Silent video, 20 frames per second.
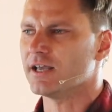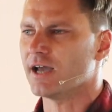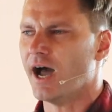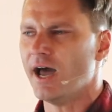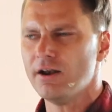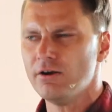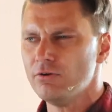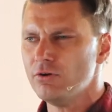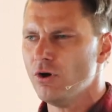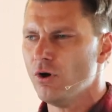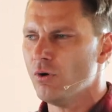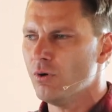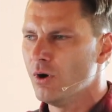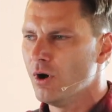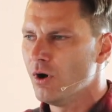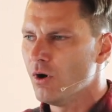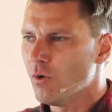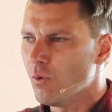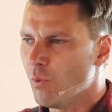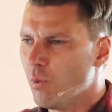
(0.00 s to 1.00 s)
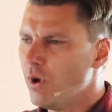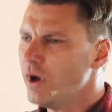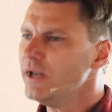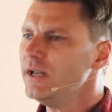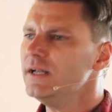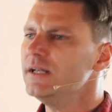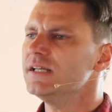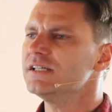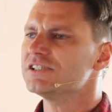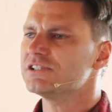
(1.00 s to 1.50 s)
I don't know what it
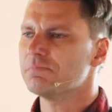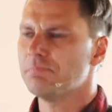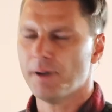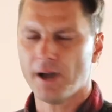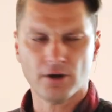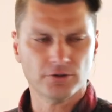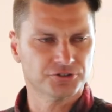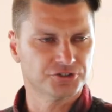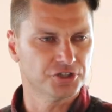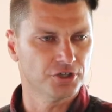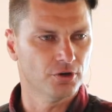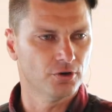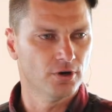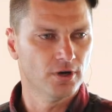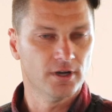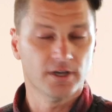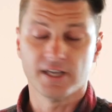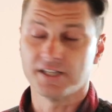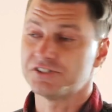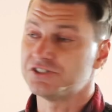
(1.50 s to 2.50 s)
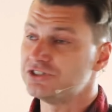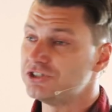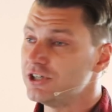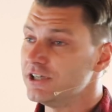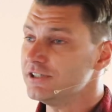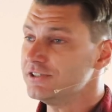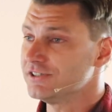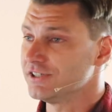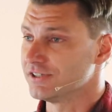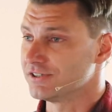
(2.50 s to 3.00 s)
is about you. It's
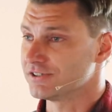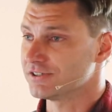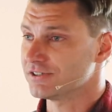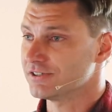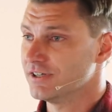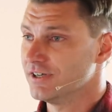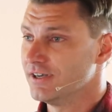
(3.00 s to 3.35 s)
Jesus.